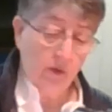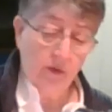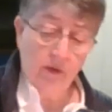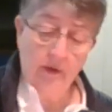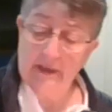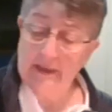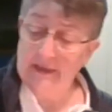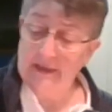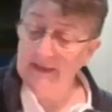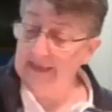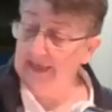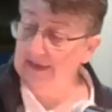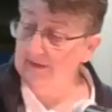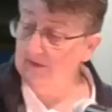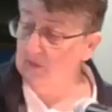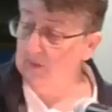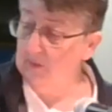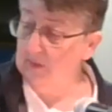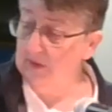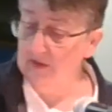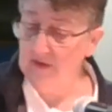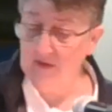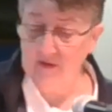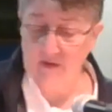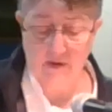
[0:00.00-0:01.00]
our
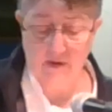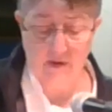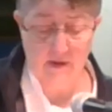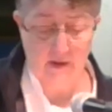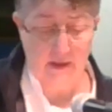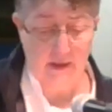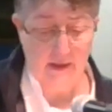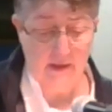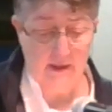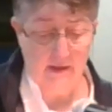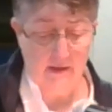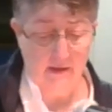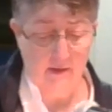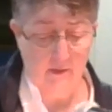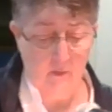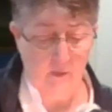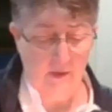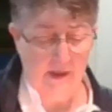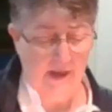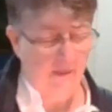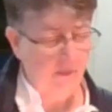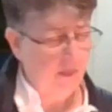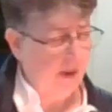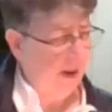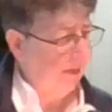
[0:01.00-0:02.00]
announcements uh,
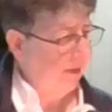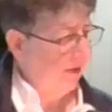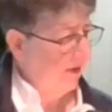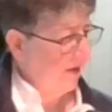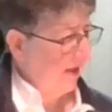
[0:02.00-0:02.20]
we have Bible